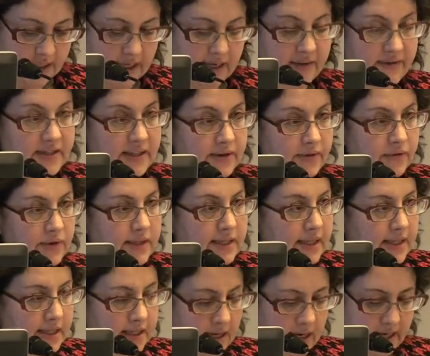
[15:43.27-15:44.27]
and if civil
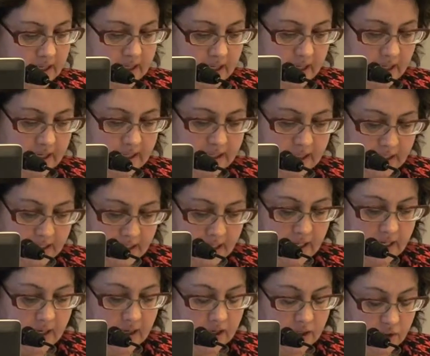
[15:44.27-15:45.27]
society is
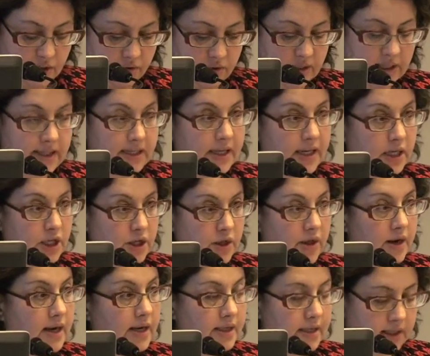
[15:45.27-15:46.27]
indeed under the siege
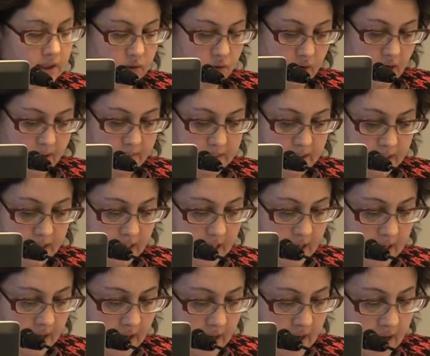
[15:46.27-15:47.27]
that I described
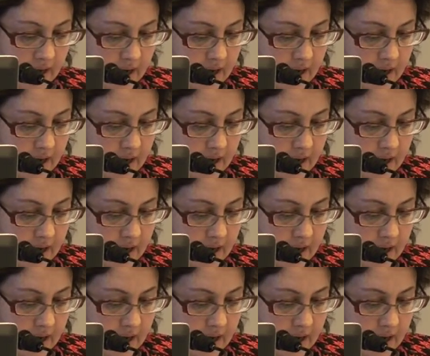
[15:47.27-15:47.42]
today,